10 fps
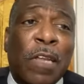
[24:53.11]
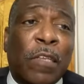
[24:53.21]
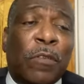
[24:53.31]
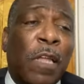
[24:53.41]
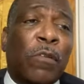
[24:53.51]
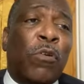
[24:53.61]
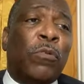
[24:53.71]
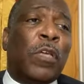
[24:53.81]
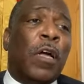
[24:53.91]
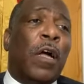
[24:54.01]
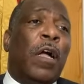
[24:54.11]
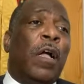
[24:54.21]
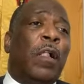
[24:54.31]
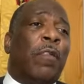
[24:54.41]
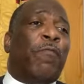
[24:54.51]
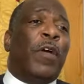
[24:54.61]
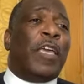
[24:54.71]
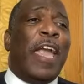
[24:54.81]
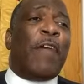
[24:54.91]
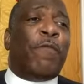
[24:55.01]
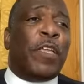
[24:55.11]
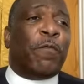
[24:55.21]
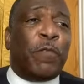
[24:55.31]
Those are for Catholic